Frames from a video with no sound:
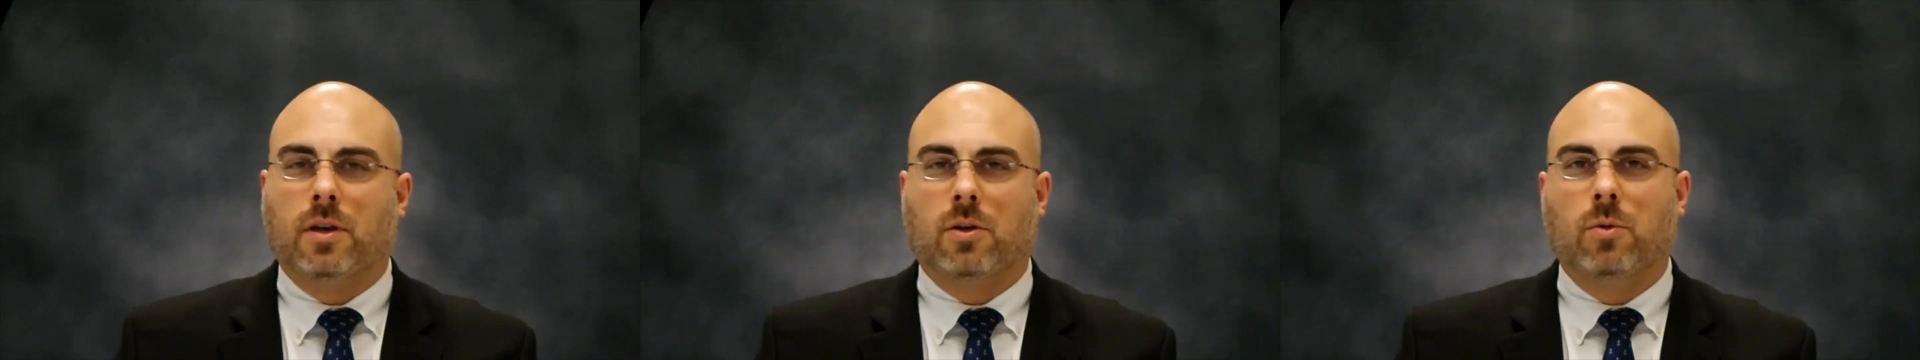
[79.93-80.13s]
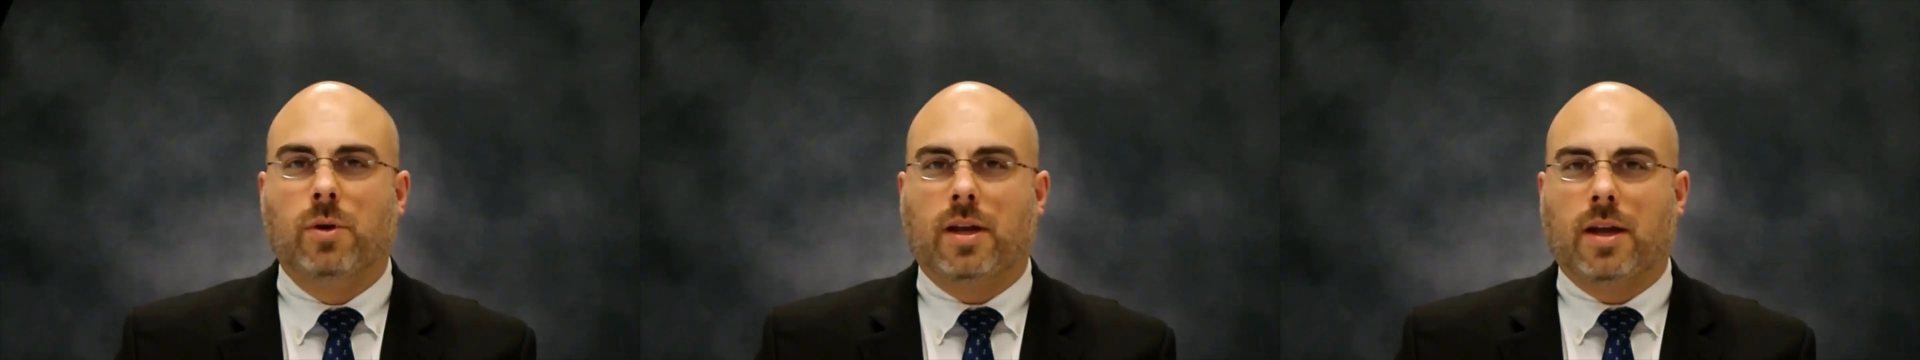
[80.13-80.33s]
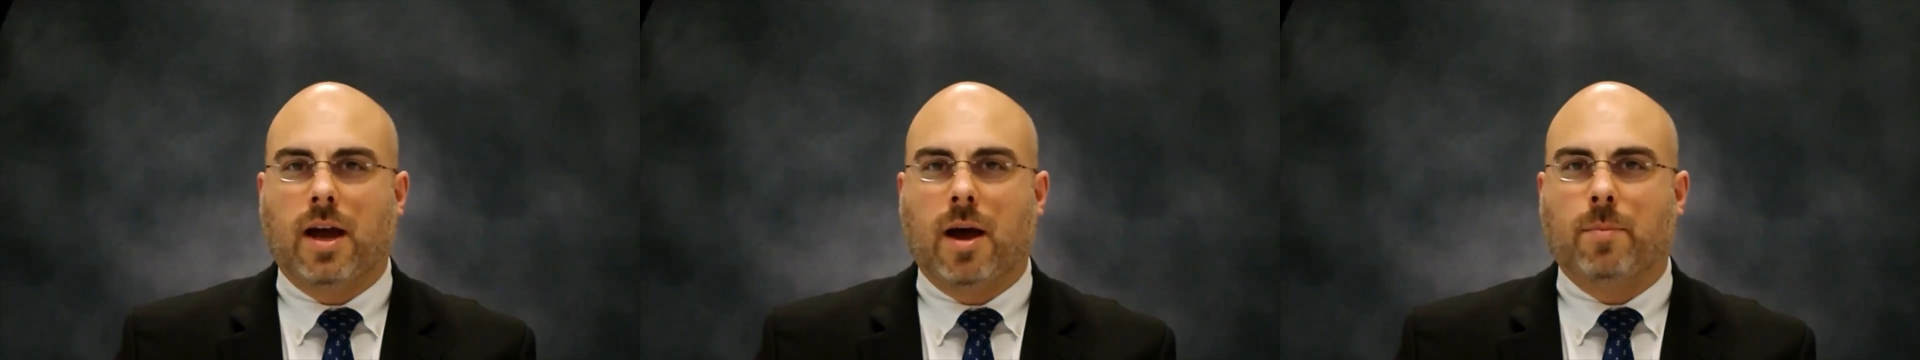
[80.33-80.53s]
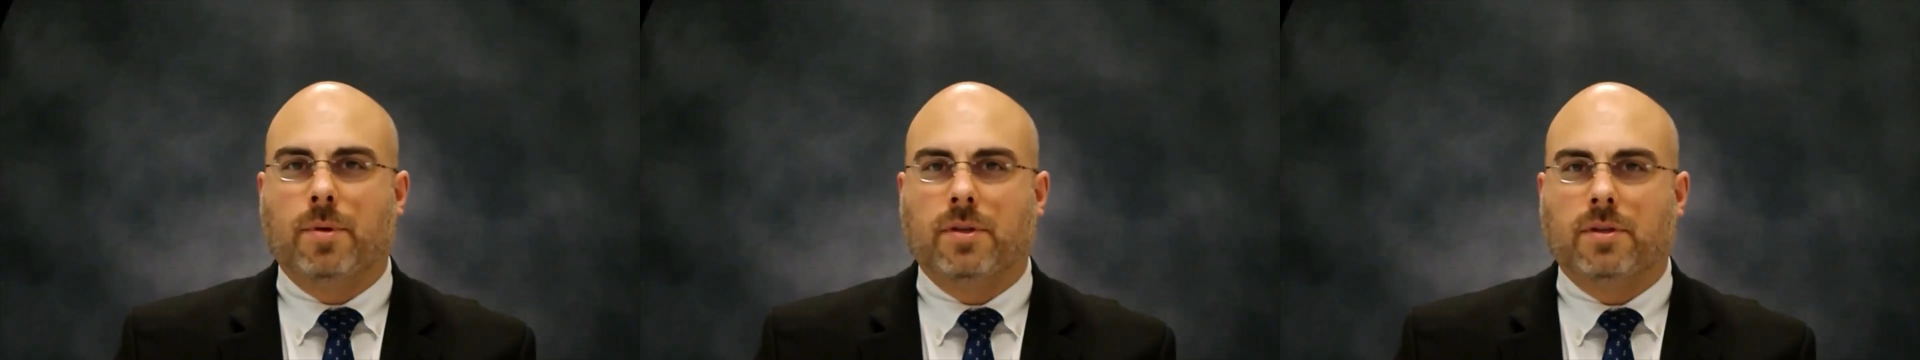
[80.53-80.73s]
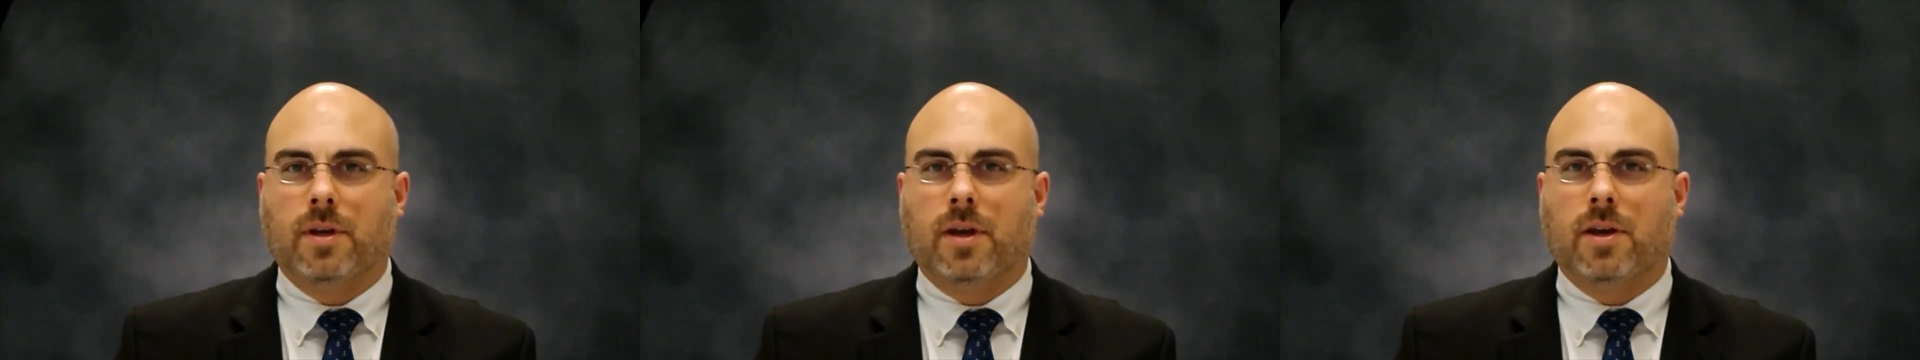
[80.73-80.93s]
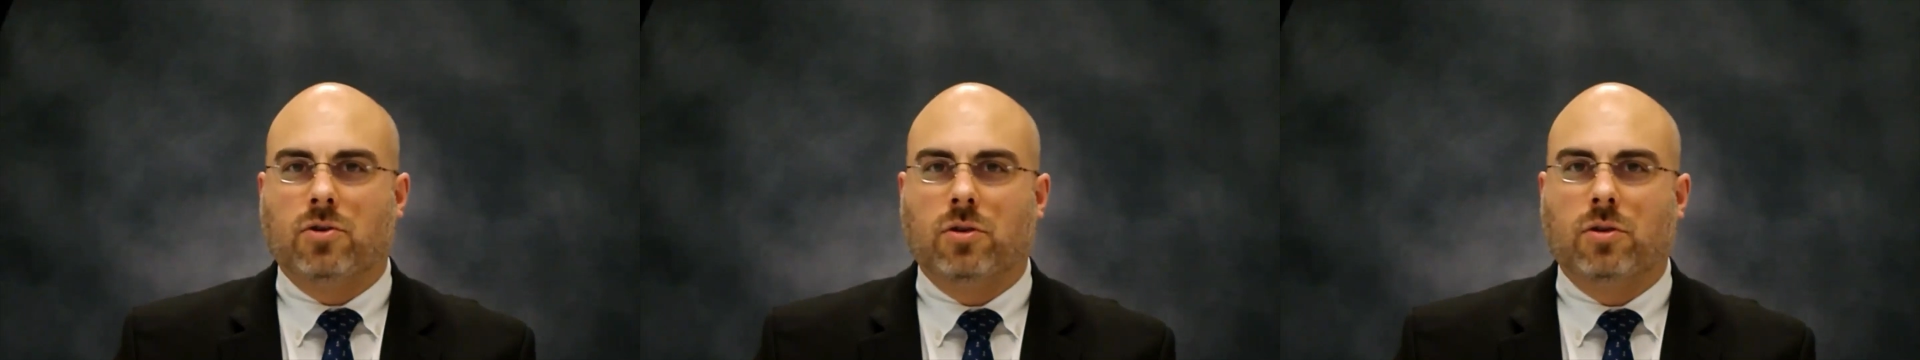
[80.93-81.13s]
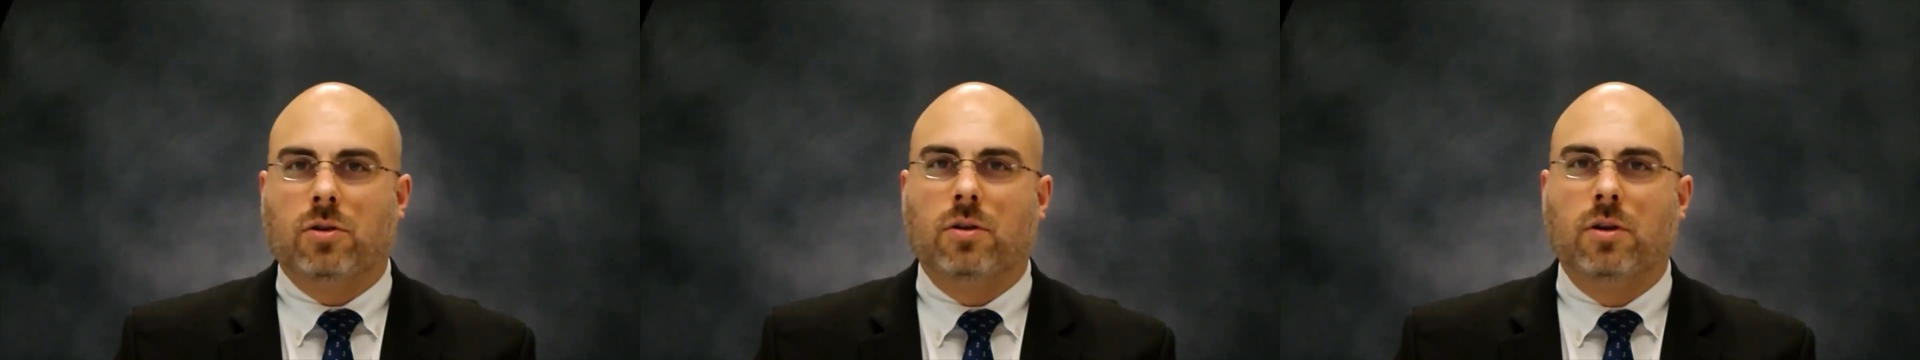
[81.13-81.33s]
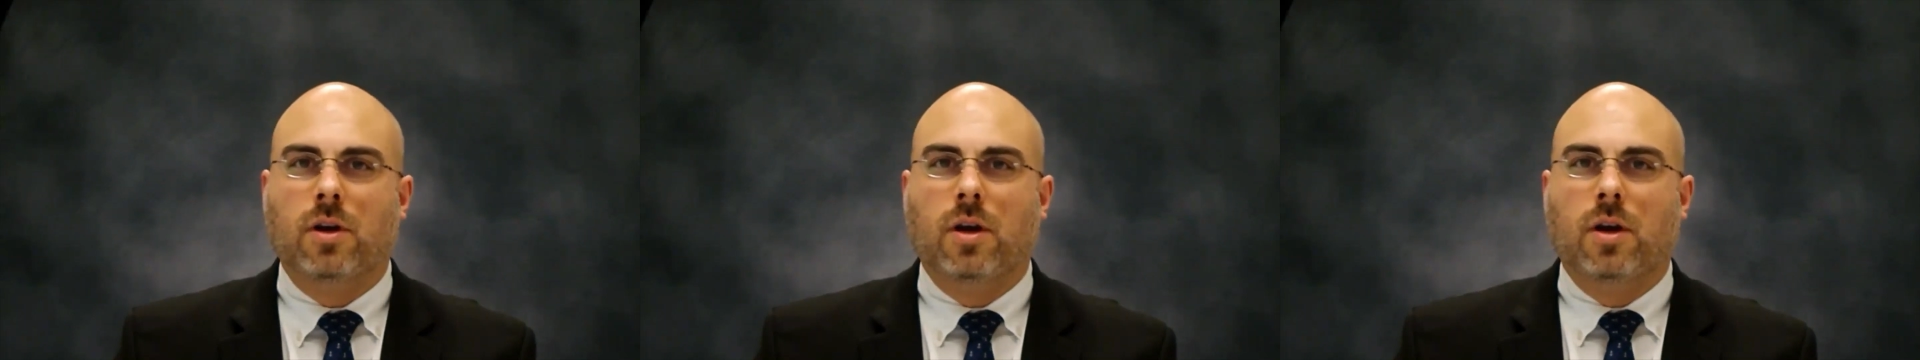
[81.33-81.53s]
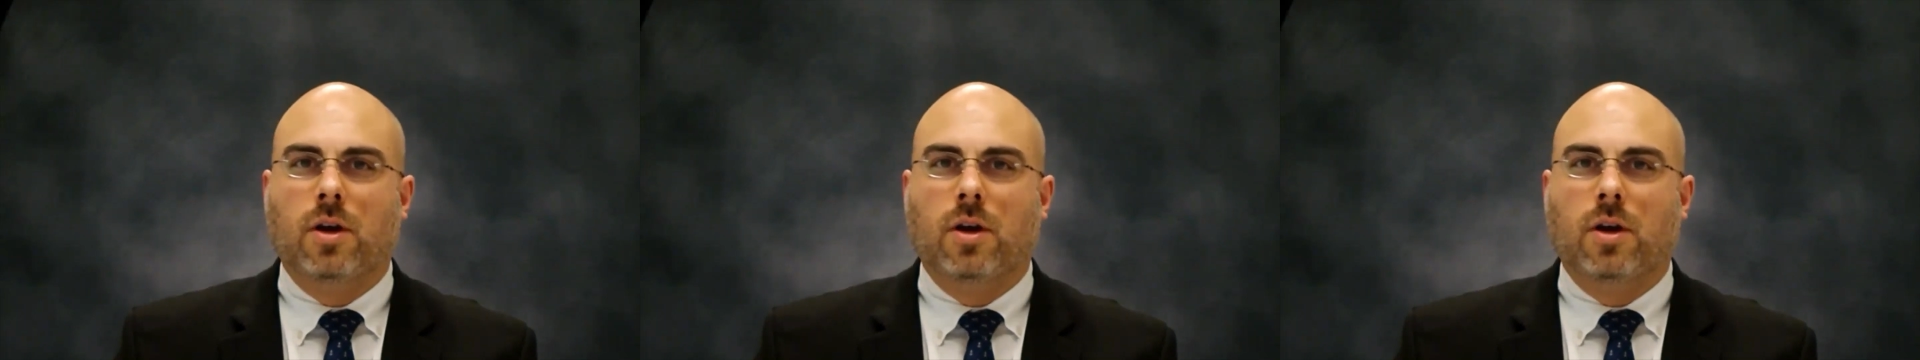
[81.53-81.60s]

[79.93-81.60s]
including compensation